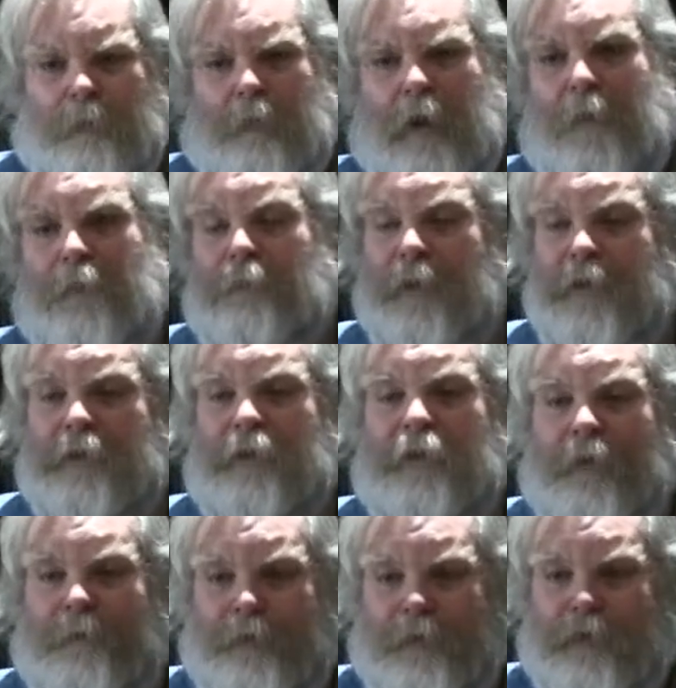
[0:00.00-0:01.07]
will have a place to
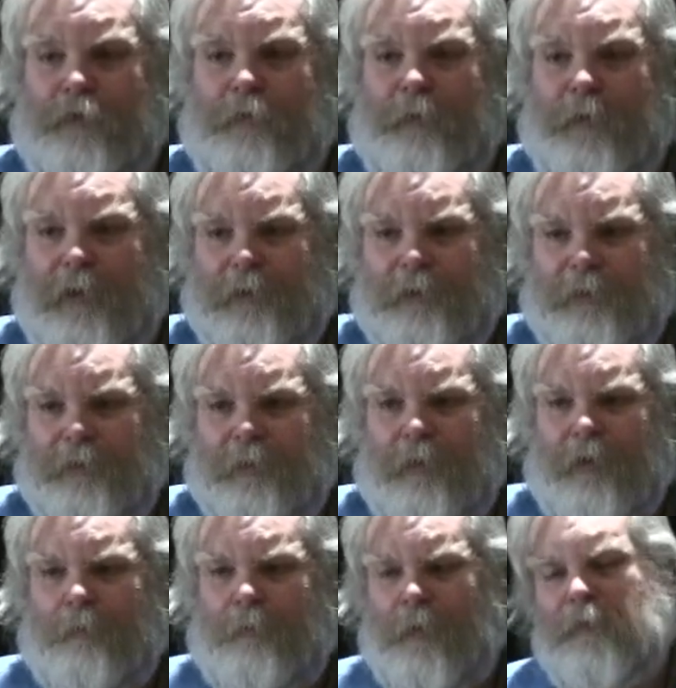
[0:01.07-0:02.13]
live for two weeks.
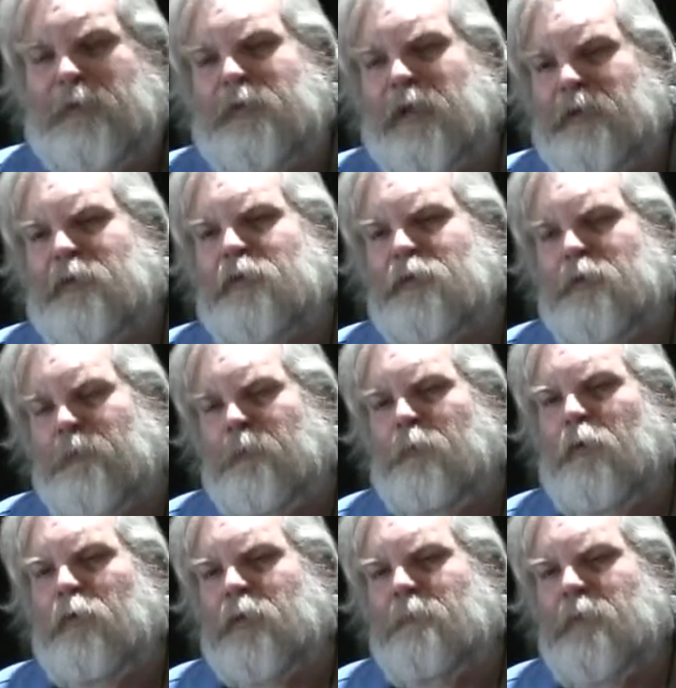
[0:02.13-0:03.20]
Well, we said to the Super
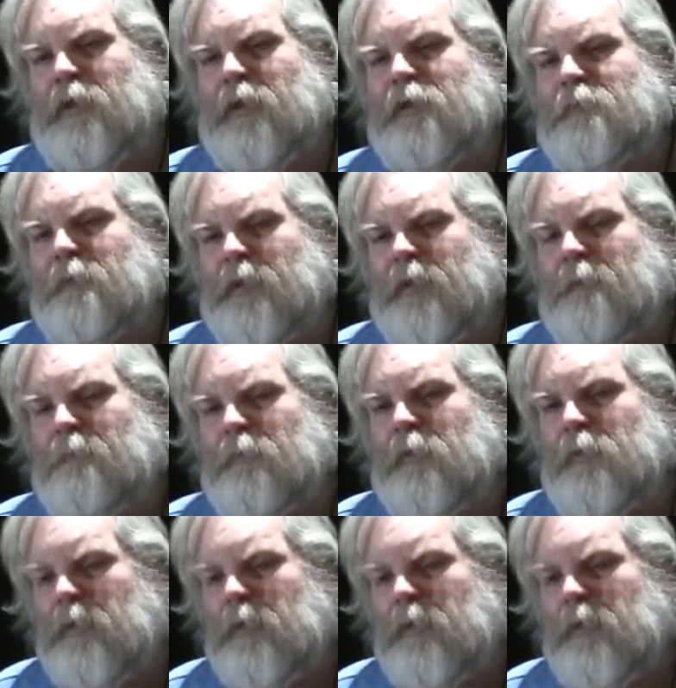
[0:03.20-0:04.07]
Bowl committee, and spending,